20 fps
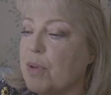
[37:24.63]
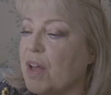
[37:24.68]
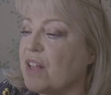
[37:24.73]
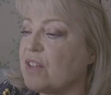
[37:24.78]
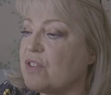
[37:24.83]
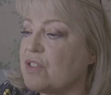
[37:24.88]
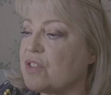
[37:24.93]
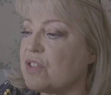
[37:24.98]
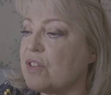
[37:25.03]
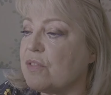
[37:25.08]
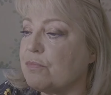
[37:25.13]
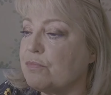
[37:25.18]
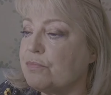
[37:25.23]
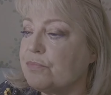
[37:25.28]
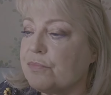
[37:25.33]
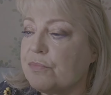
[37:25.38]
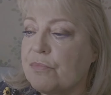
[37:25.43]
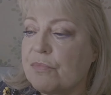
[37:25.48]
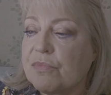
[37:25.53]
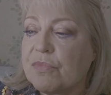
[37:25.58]

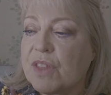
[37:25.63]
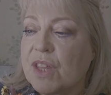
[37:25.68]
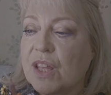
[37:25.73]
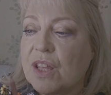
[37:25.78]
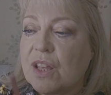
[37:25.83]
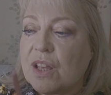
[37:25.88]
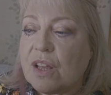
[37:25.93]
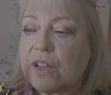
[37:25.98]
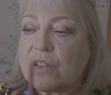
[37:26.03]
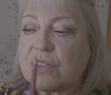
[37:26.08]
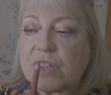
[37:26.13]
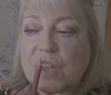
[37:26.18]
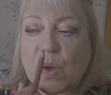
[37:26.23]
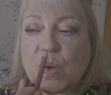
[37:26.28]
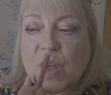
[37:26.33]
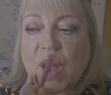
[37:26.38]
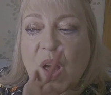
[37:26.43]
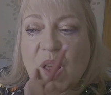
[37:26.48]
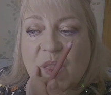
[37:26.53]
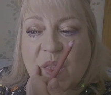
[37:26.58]
Pencil. So
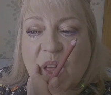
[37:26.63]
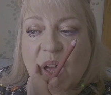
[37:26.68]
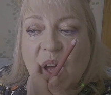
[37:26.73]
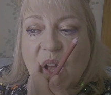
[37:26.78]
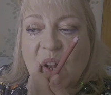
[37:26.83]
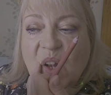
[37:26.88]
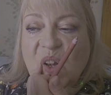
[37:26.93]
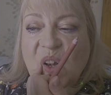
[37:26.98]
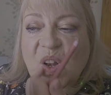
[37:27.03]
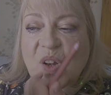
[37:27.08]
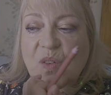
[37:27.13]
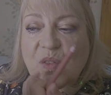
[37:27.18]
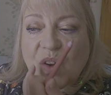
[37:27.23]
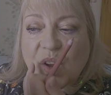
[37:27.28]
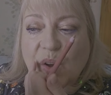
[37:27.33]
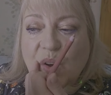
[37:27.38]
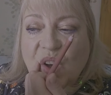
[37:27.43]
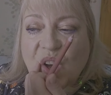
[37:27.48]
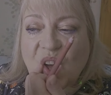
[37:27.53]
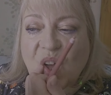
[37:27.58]
yeah, that didn't
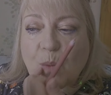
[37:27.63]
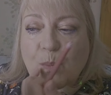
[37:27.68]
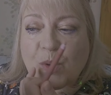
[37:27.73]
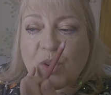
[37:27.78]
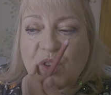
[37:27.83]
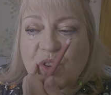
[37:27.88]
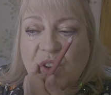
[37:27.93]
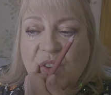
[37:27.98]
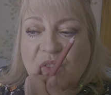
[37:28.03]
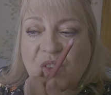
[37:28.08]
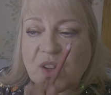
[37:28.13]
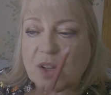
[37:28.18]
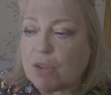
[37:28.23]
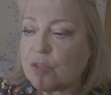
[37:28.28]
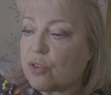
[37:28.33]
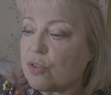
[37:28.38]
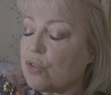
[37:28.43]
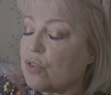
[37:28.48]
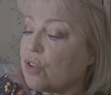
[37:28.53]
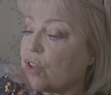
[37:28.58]
require much effort
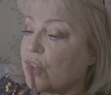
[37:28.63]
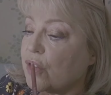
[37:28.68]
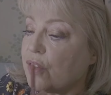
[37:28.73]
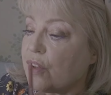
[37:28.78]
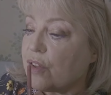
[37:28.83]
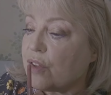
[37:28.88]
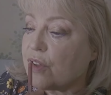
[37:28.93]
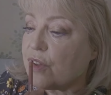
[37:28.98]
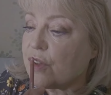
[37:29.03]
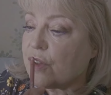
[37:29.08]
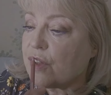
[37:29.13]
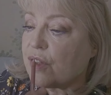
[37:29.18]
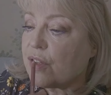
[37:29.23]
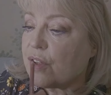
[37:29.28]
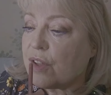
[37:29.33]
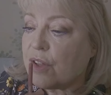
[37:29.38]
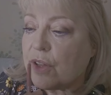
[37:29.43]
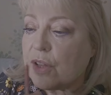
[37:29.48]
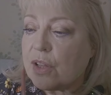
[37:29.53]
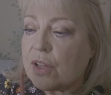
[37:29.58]
at all
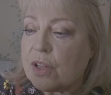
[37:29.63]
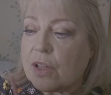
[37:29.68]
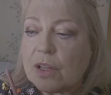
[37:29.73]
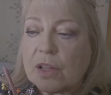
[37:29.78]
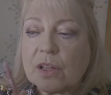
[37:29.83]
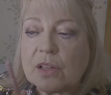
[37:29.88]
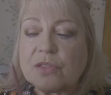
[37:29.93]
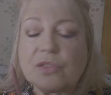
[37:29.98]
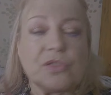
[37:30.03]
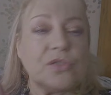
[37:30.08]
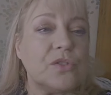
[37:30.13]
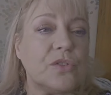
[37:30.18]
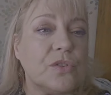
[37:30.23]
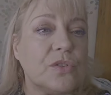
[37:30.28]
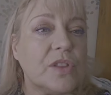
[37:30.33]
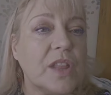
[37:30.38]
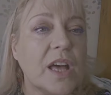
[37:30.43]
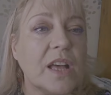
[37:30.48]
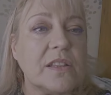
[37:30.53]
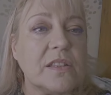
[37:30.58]
to
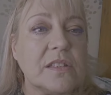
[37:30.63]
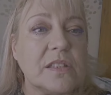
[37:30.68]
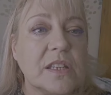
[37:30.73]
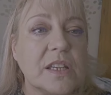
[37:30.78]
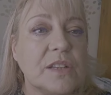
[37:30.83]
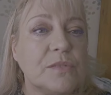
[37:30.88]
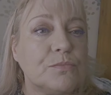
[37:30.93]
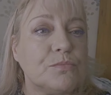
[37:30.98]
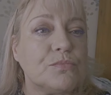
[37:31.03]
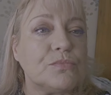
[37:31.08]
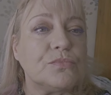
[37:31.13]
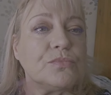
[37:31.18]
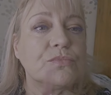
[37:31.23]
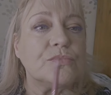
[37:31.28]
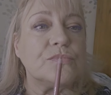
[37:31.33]
do that. See,